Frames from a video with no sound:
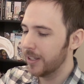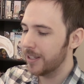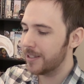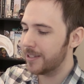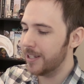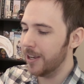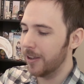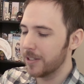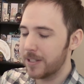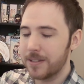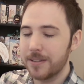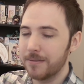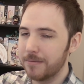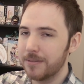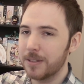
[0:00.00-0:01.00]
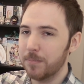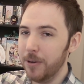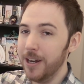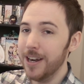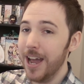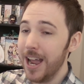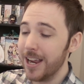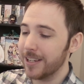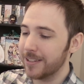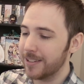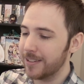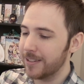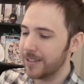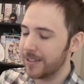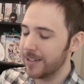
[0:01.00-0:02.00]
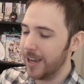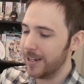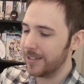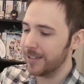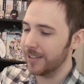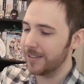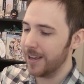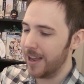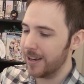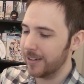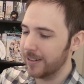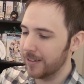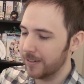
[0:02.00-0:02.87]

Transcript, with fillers: Still, it's, it's pretty nice. It's nicely done.